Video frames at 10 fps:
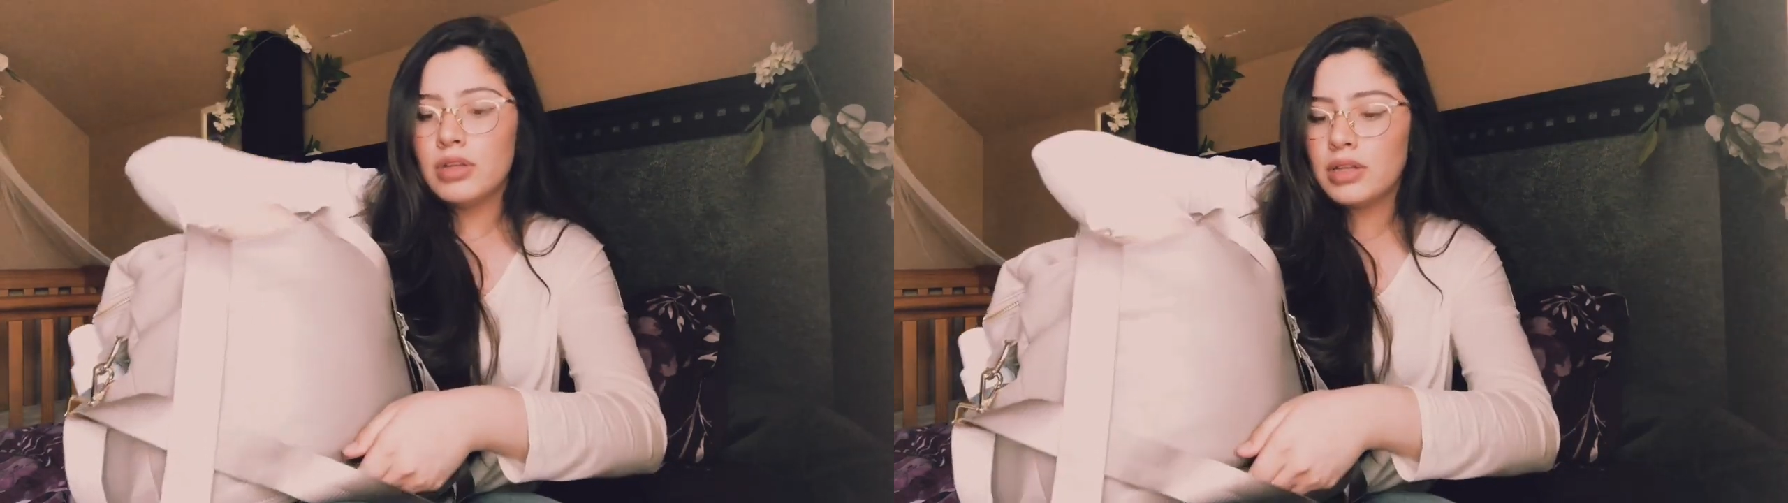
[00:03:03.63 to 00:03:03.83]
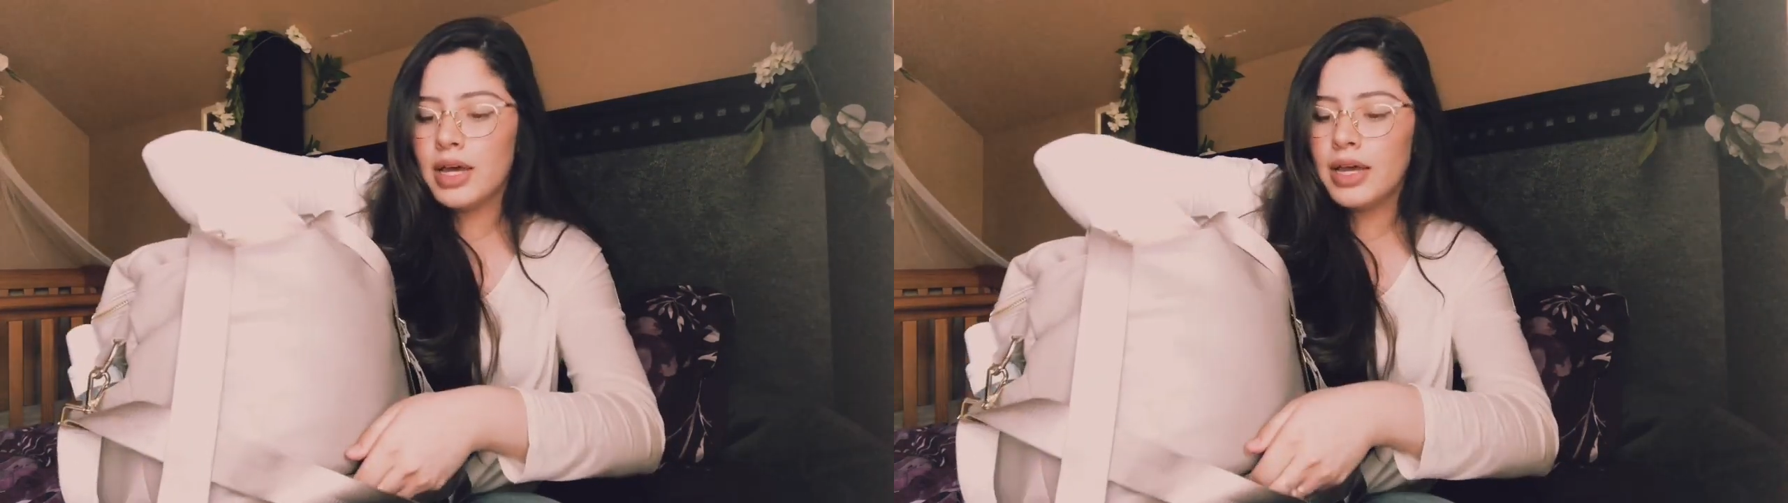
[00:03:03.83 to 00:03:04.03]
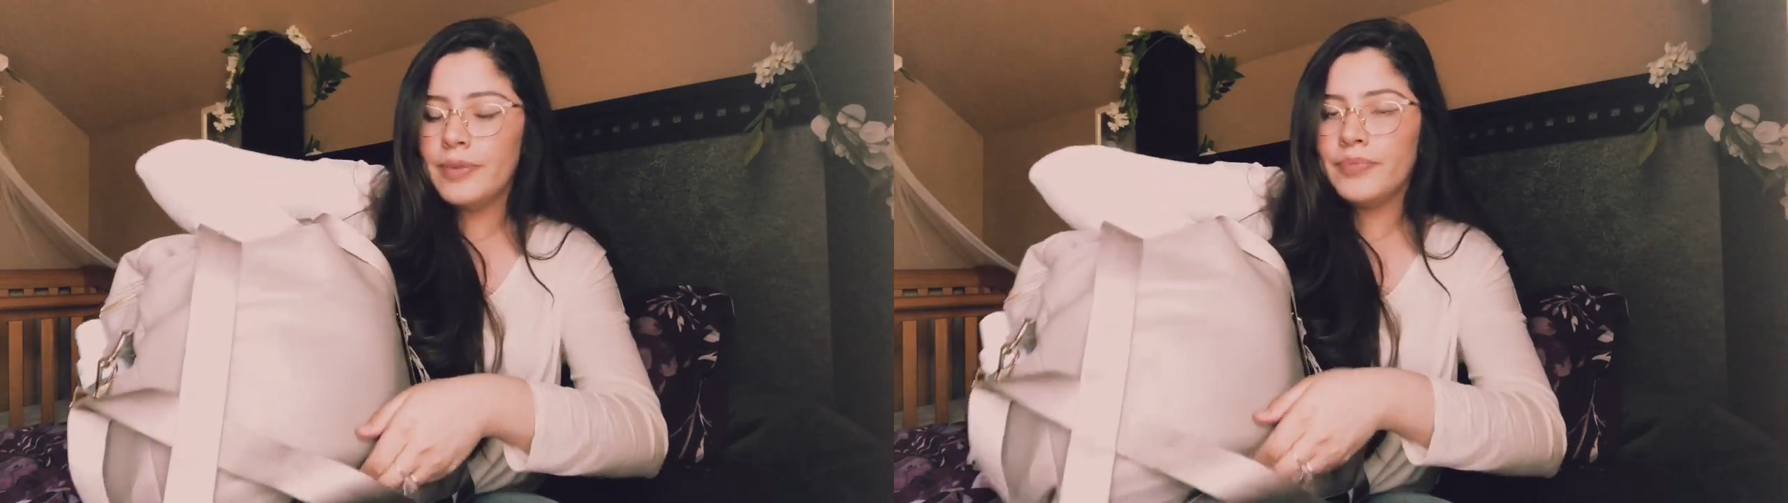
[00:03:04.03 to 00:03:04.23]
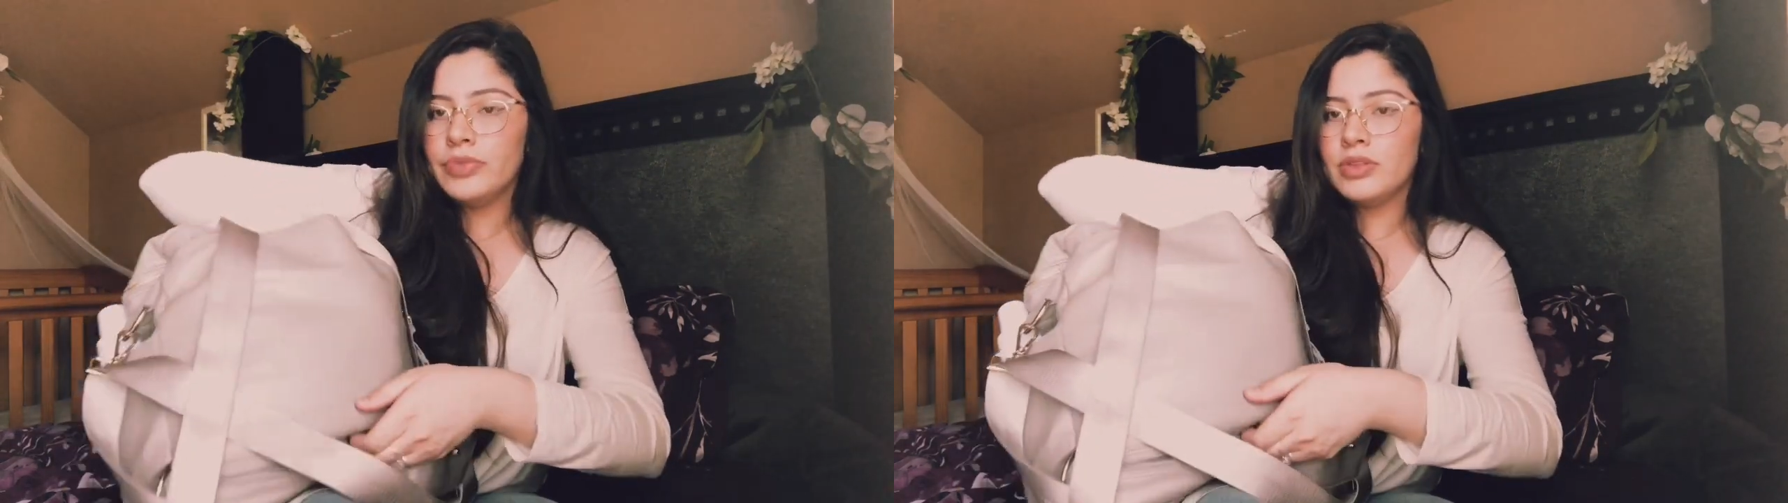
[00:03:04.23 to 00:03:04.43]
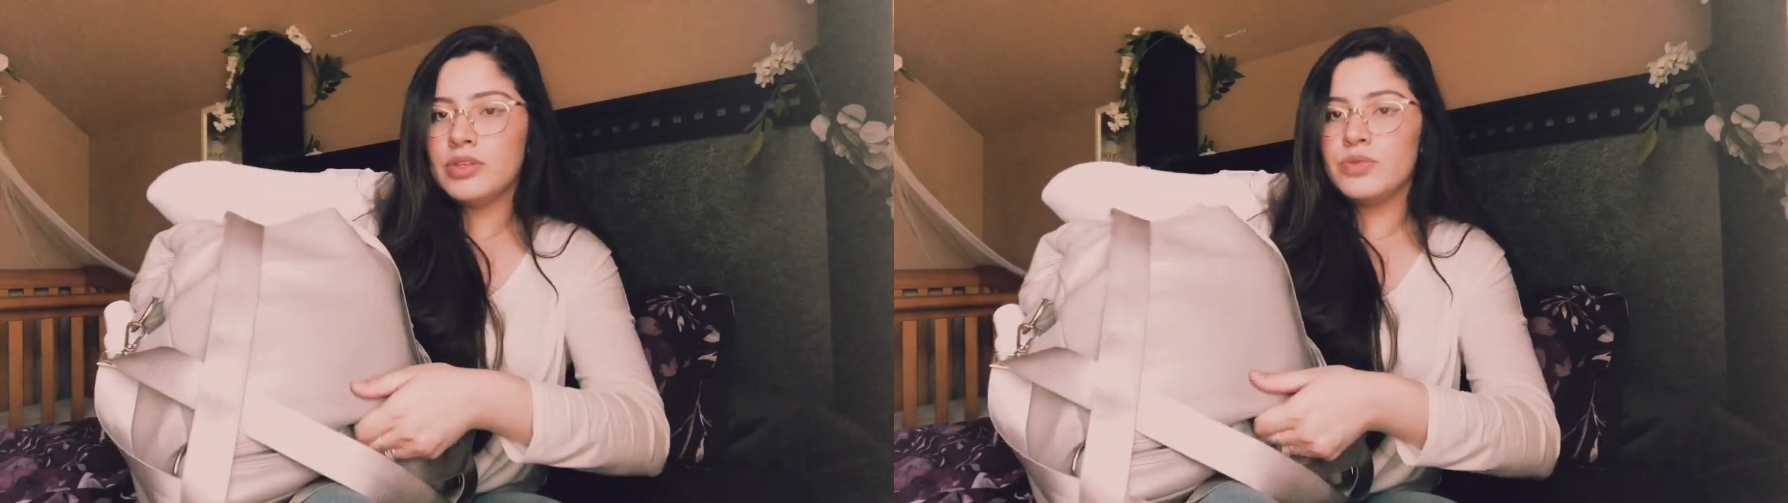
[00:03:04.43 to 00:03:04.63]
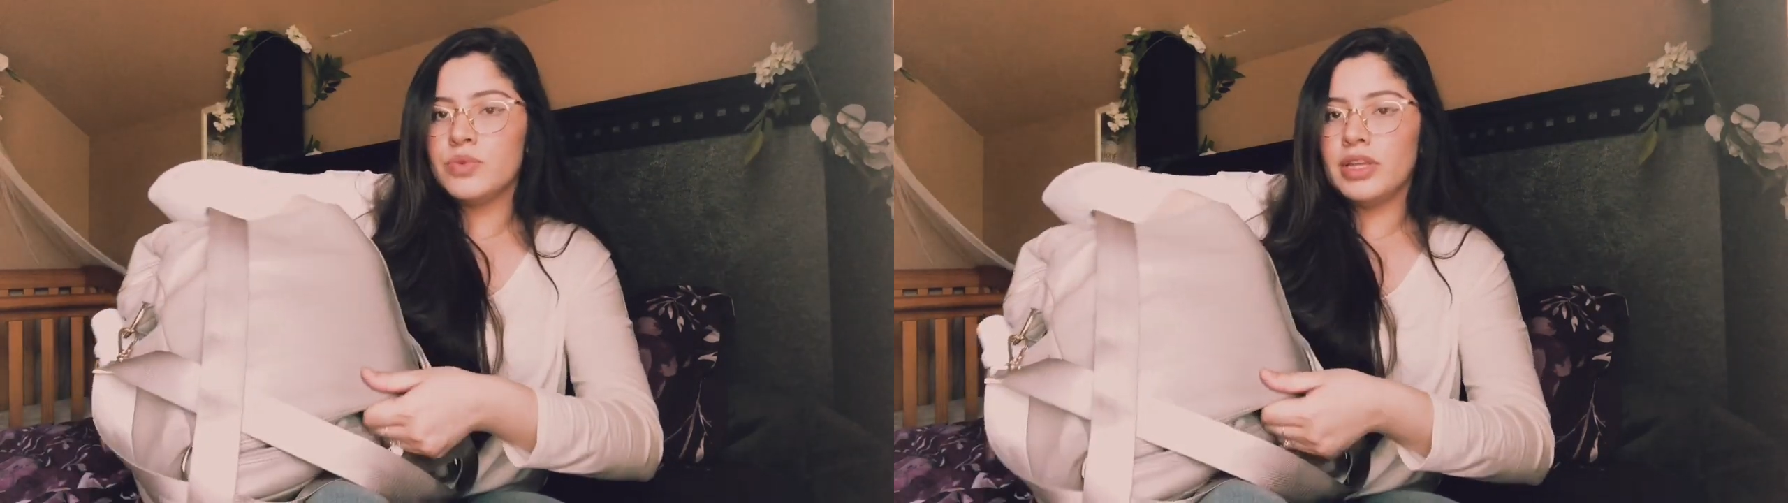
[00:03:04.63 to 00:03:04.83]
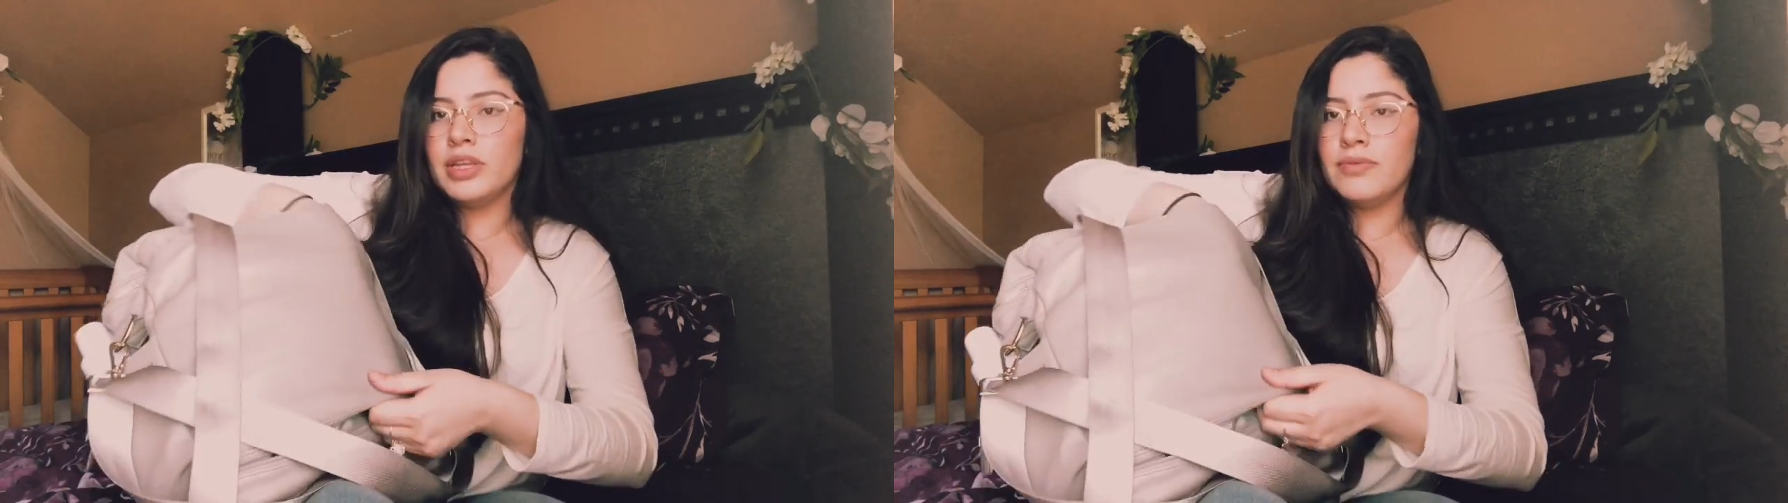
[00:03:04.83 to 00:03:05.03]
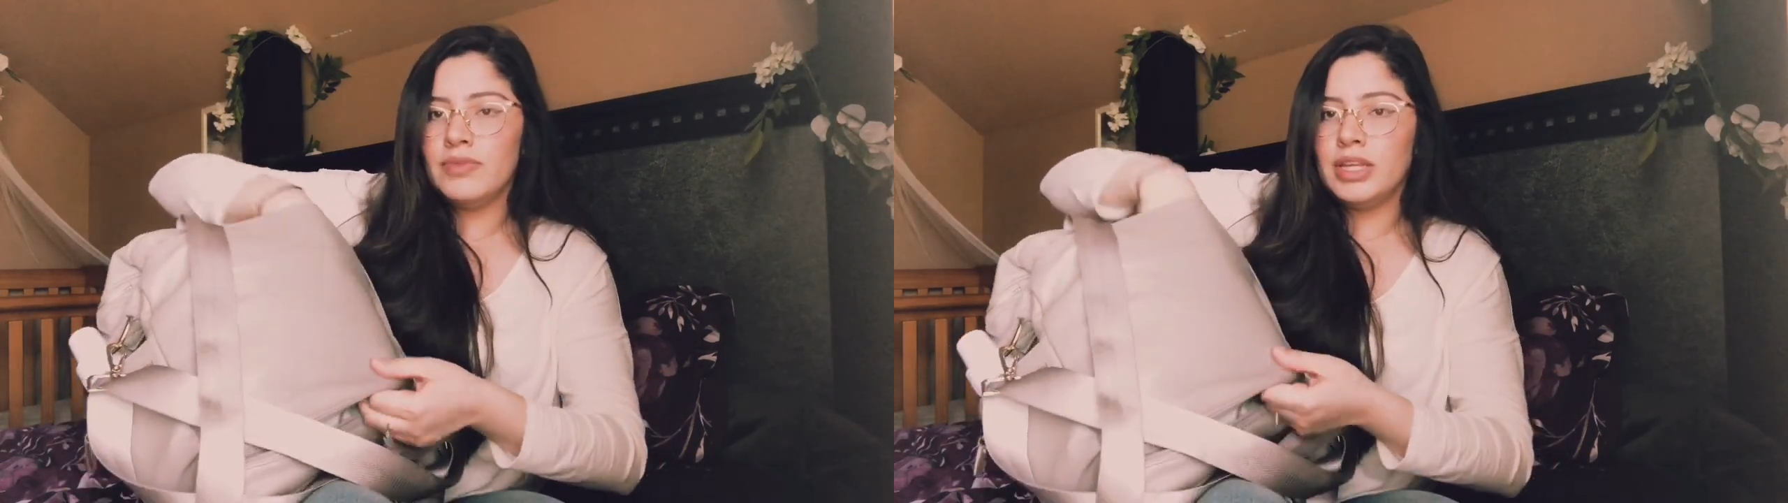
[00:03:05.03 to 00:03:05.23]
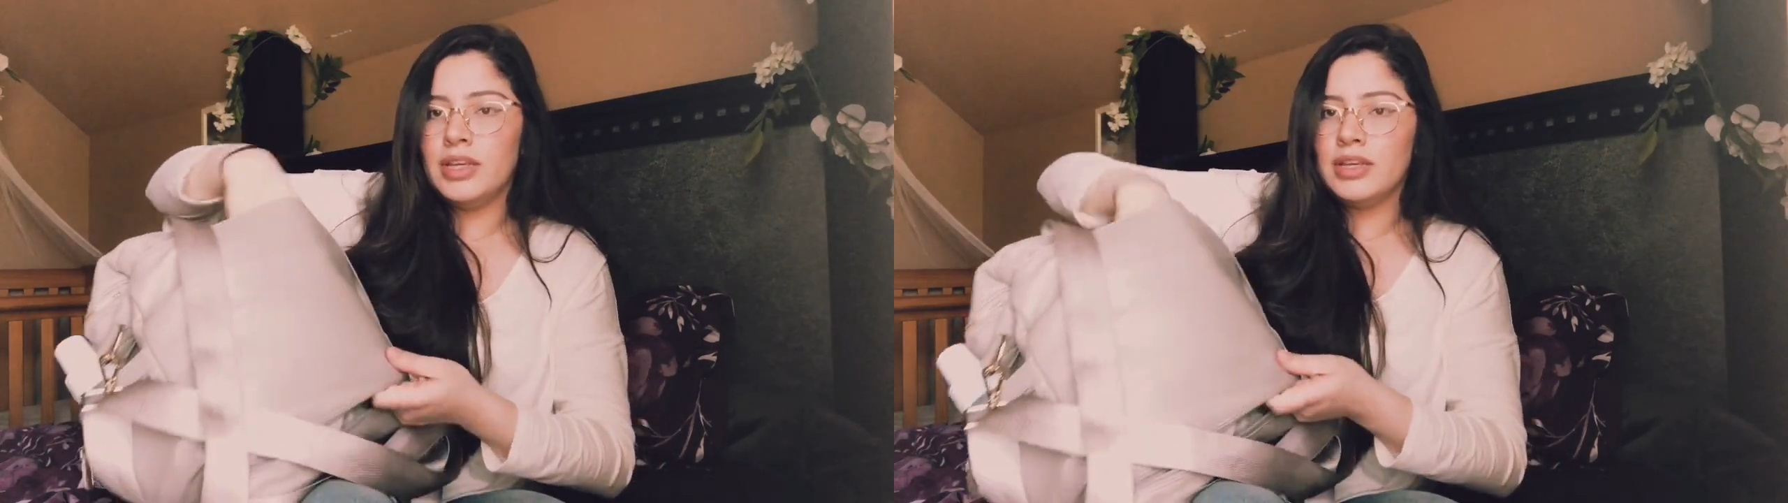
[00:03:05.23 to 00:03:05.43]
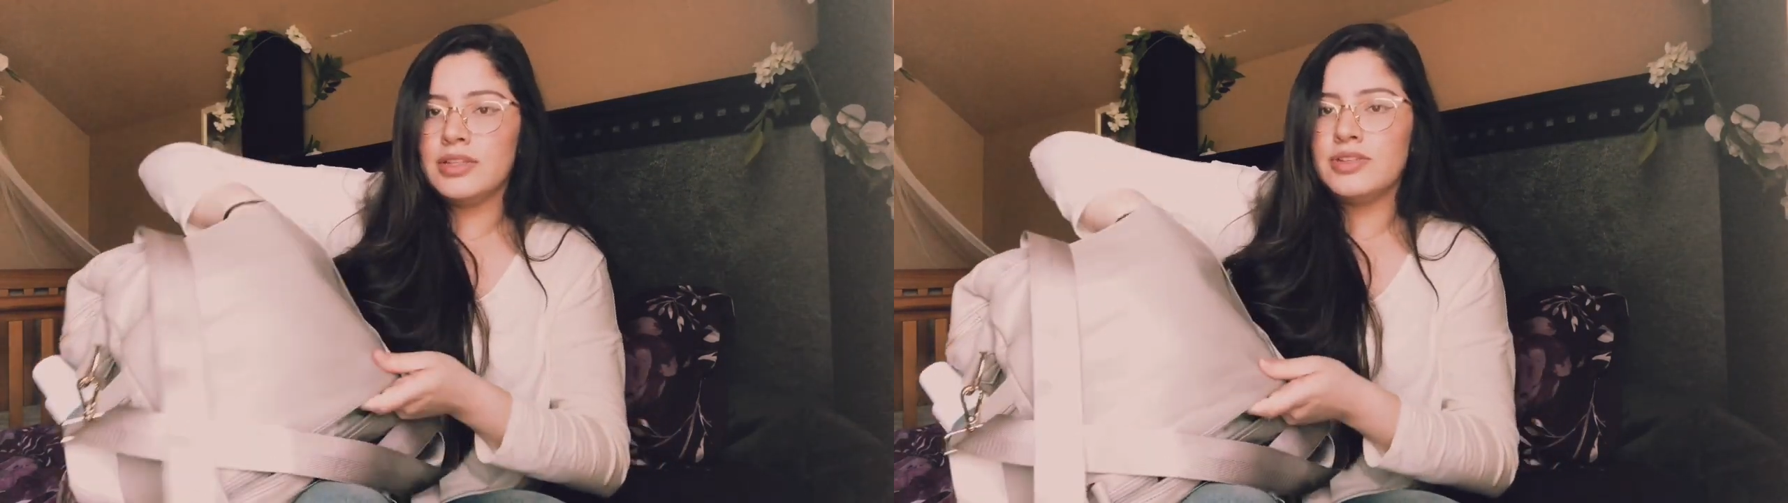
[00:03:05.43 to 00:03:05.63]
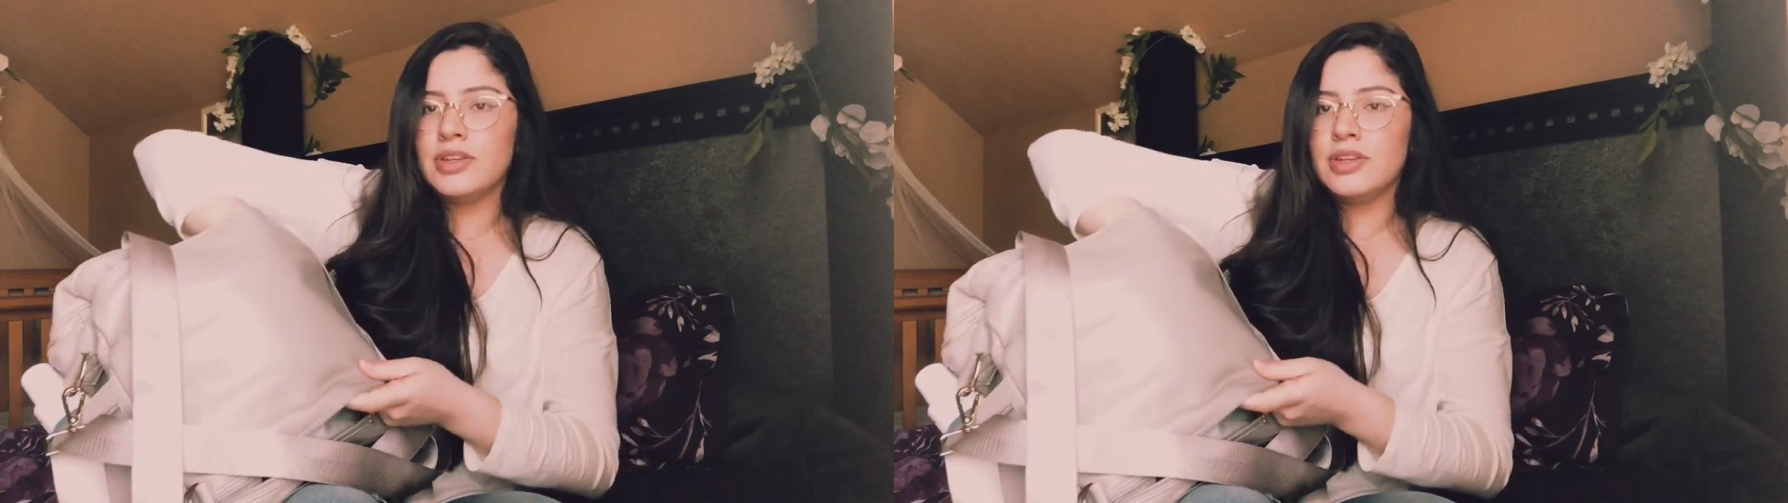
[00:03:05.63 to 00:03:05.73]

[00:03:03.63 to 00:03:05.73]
a lot, this is really convenient because you